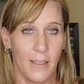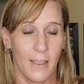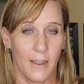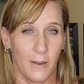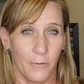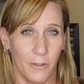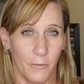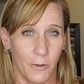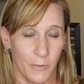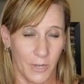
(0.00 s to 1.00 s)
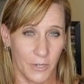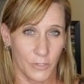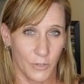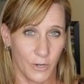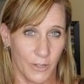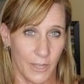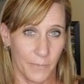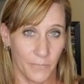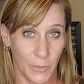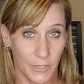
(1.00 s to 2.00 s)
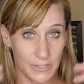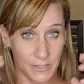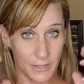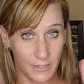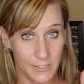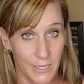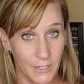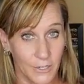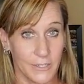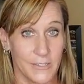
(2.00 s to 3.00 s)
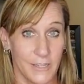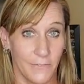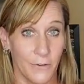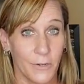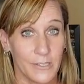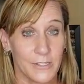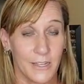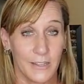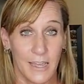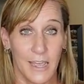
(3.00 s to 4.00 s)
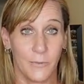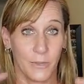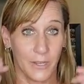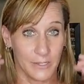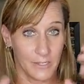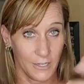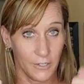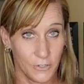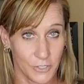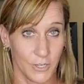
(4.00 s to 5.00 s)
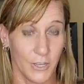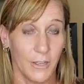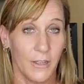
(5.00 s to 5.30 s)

And I really want to make sure that we continue to stay focused on that, we continue to